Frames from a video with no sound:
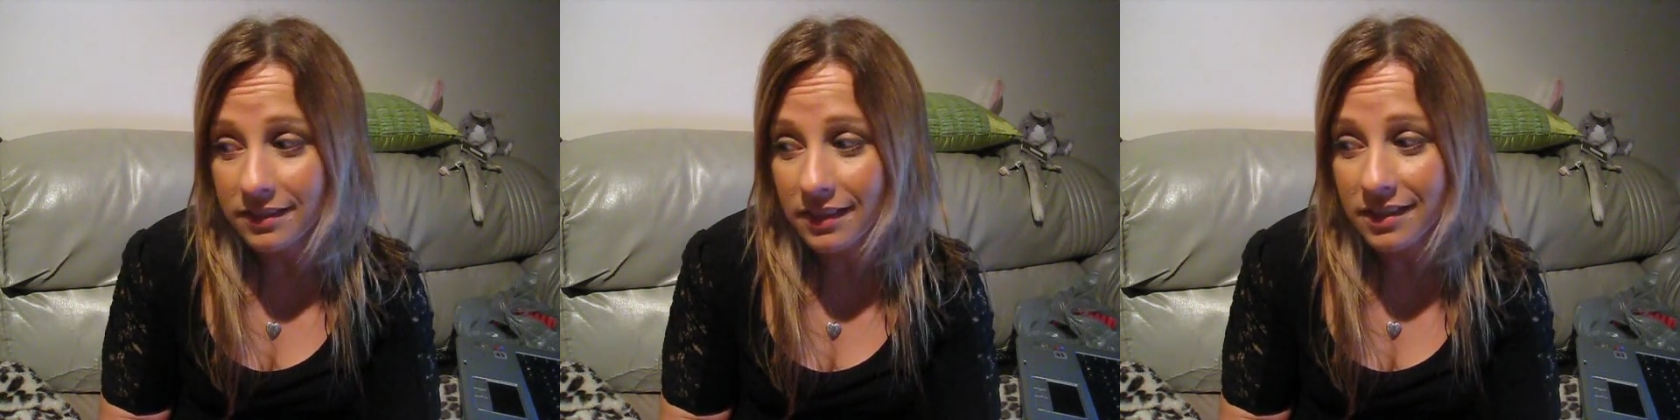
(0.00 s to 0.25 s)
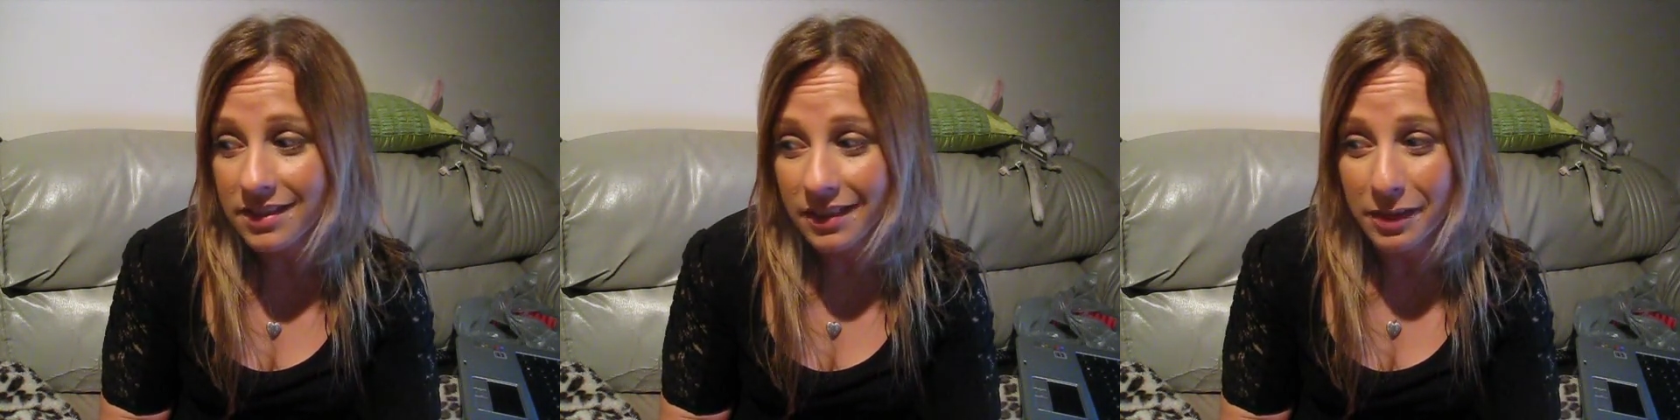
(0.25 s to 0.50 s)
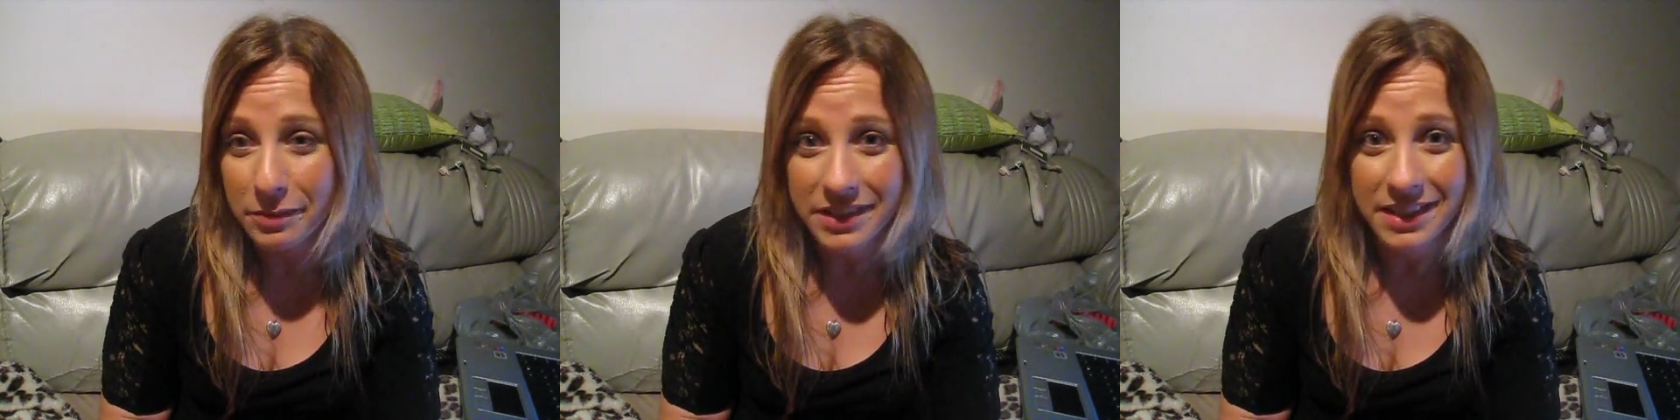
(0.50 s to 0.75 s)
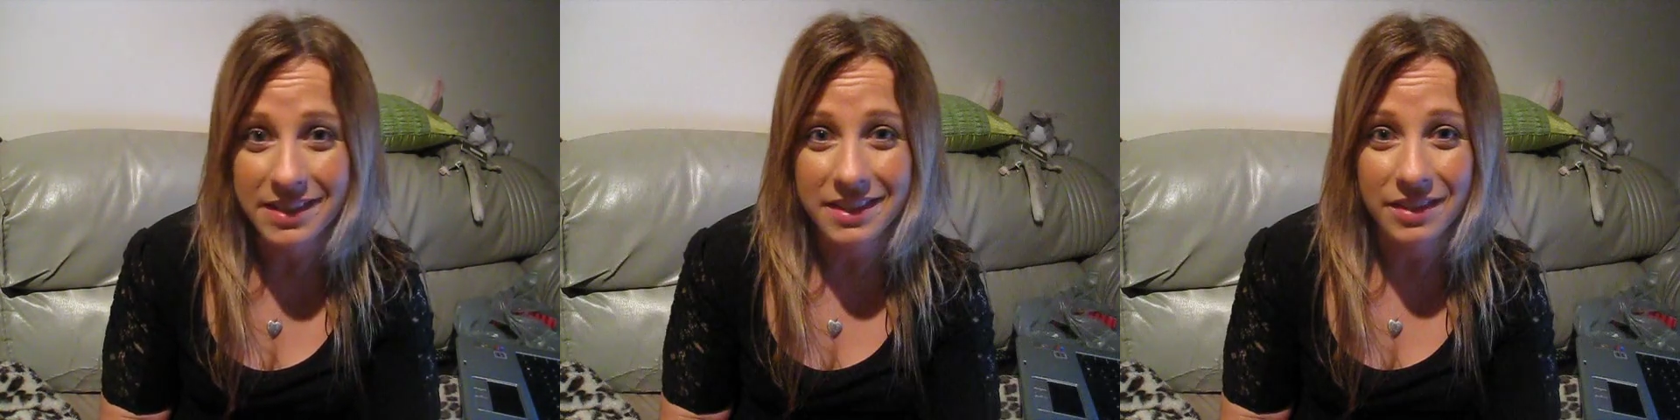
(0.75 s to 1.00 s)
until I'm
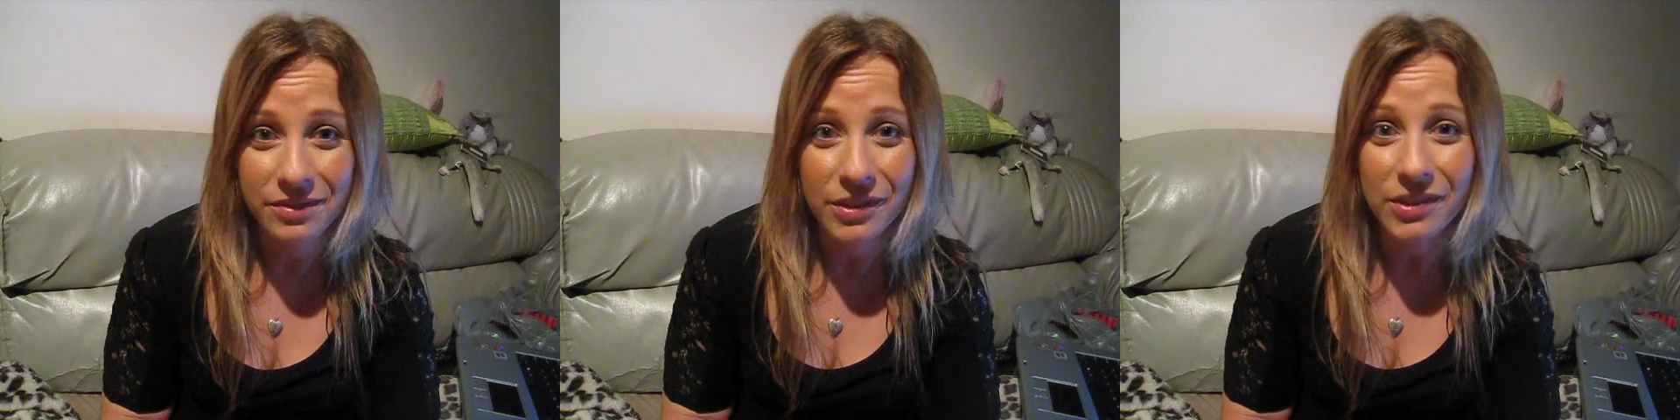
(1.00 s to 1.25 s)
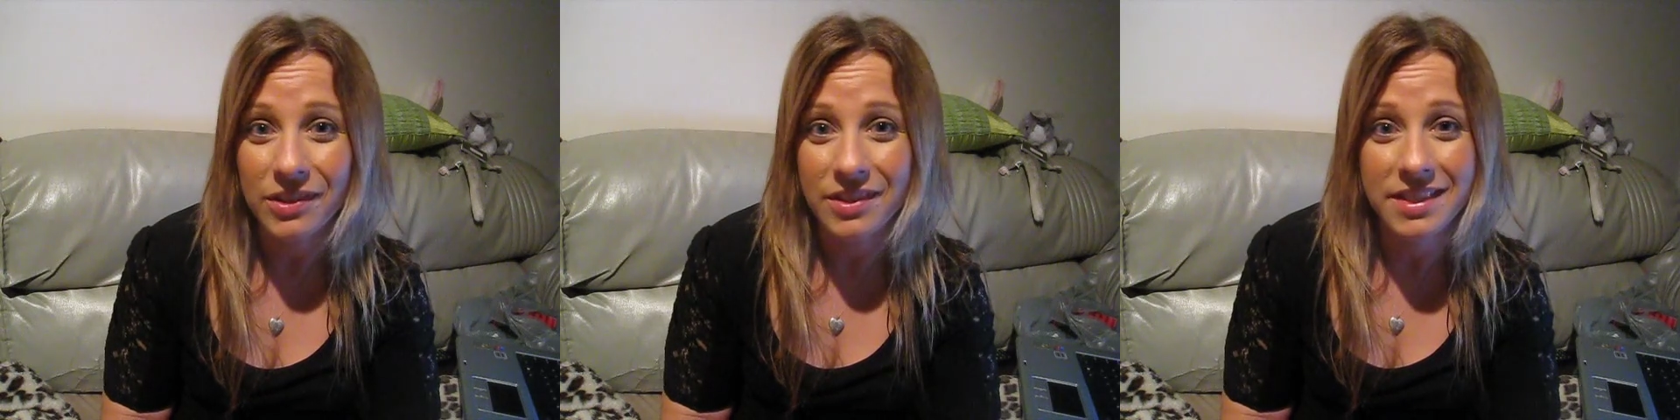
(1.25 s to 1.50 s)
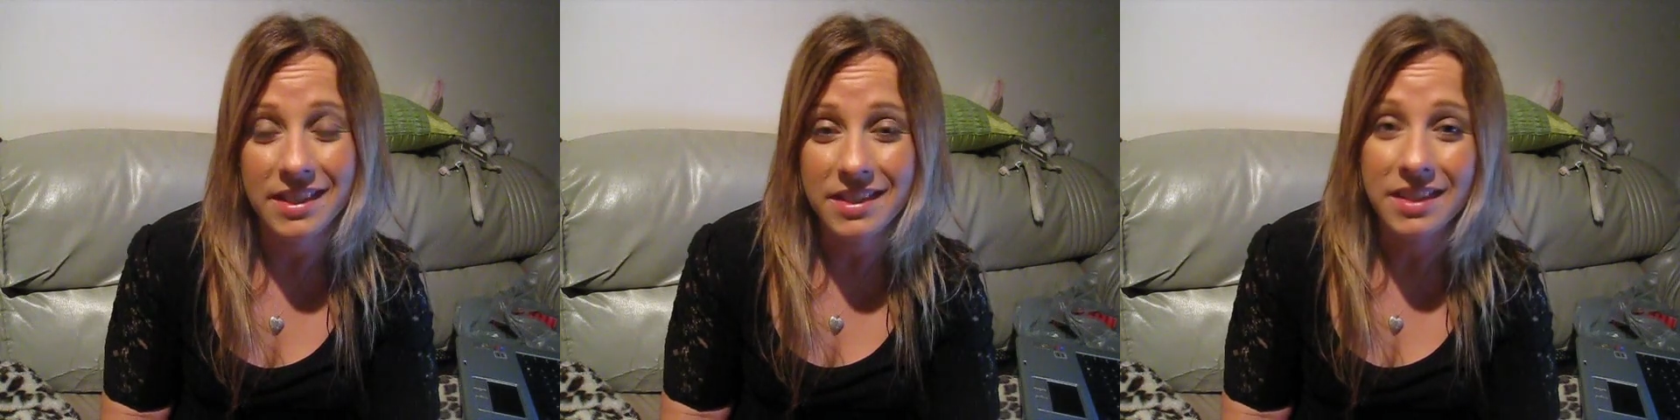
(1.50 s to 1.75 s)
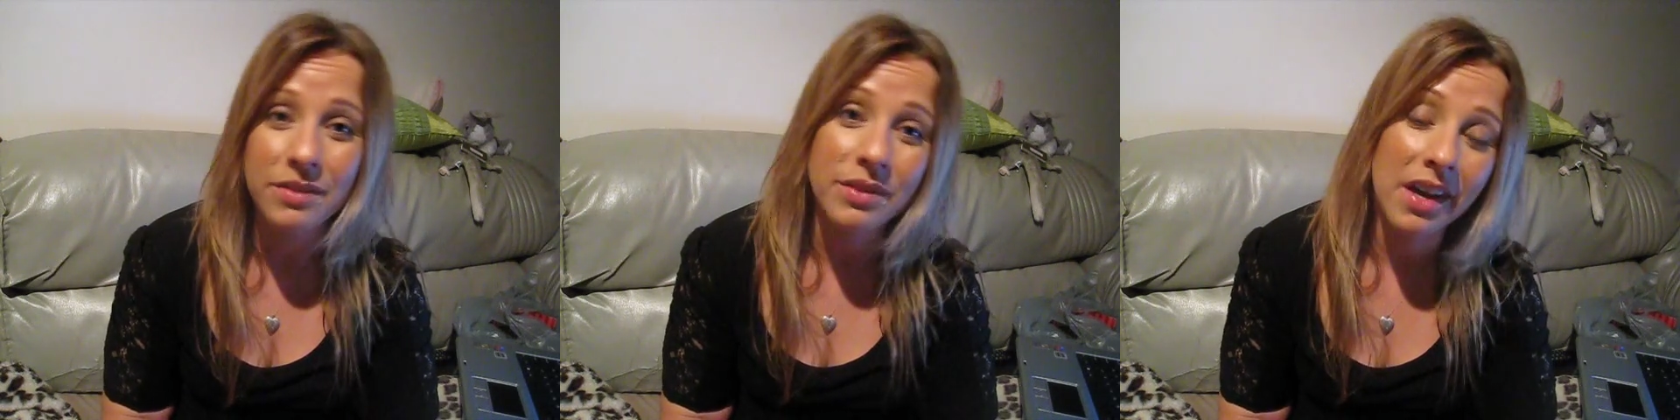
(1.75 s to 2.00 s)
64 or
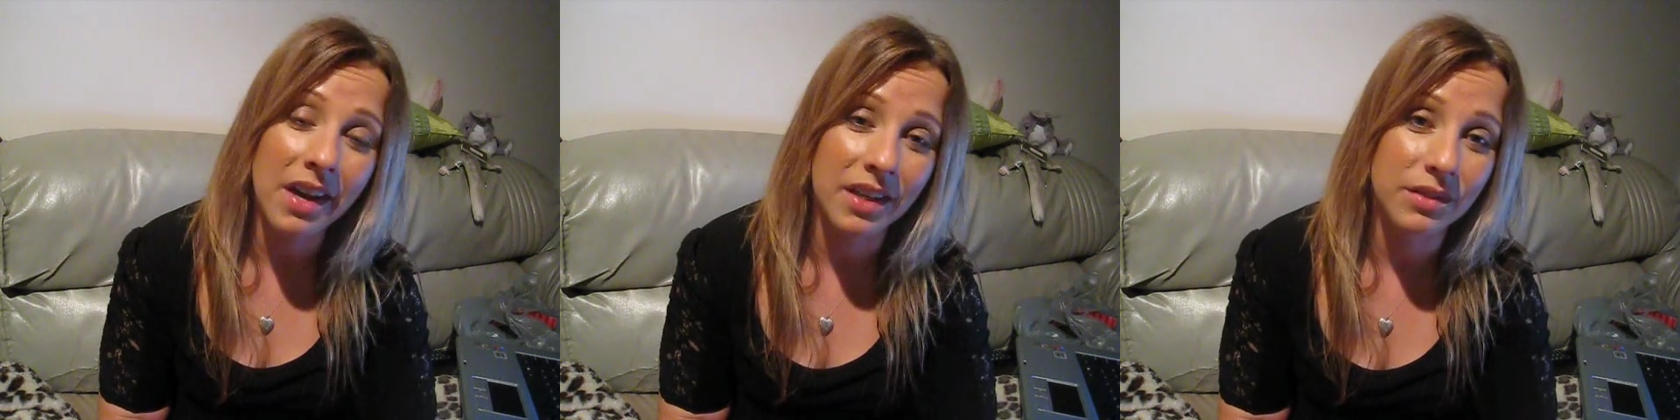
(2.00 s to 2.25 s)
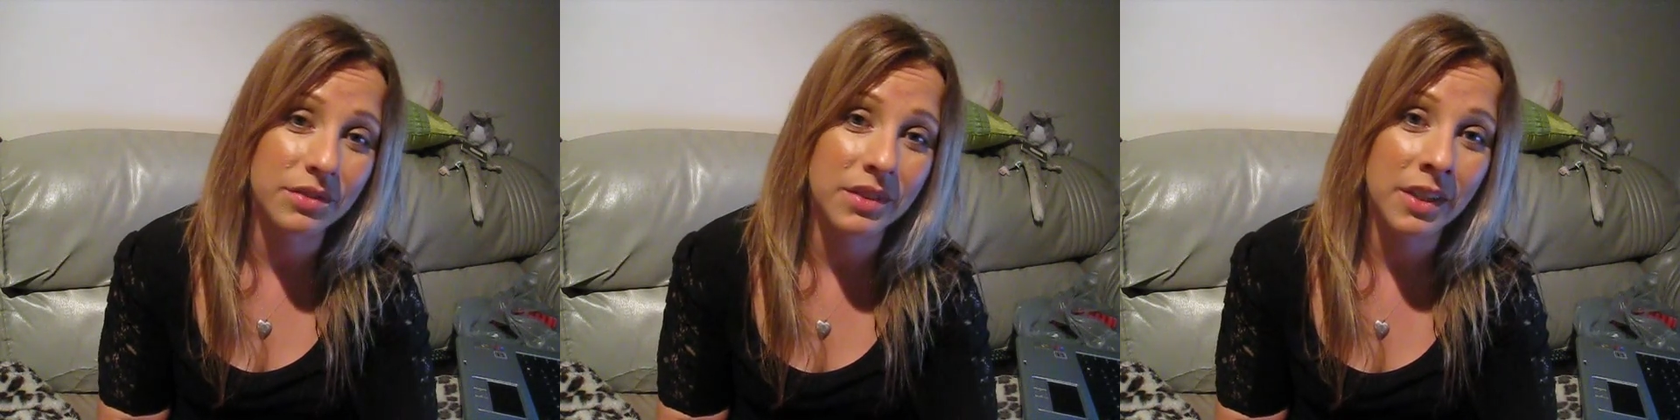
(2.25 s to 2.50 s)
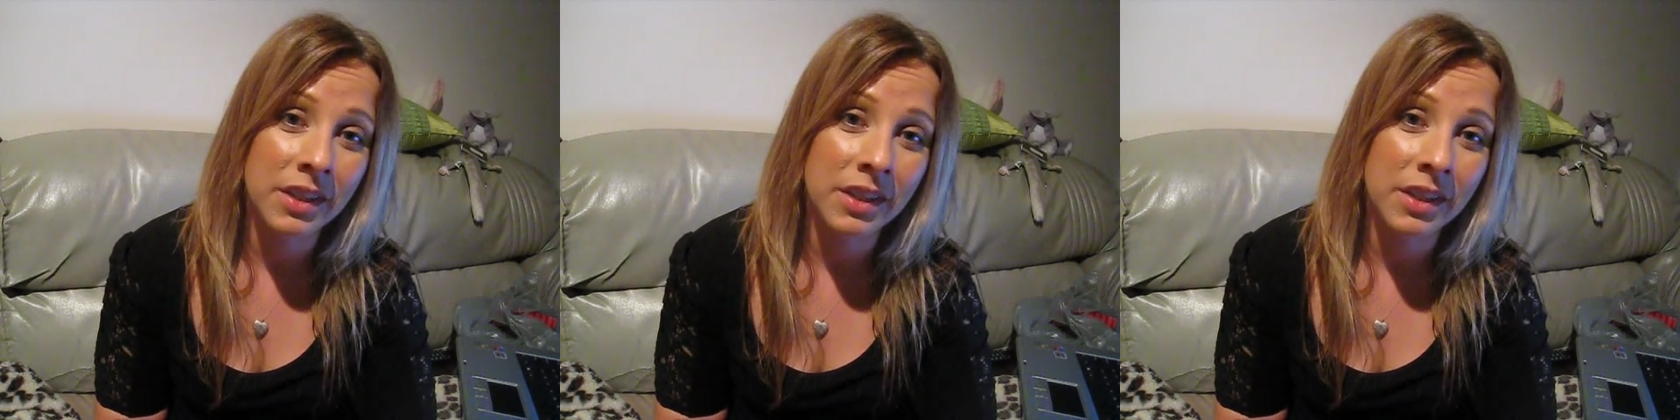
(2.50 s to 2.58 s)
65,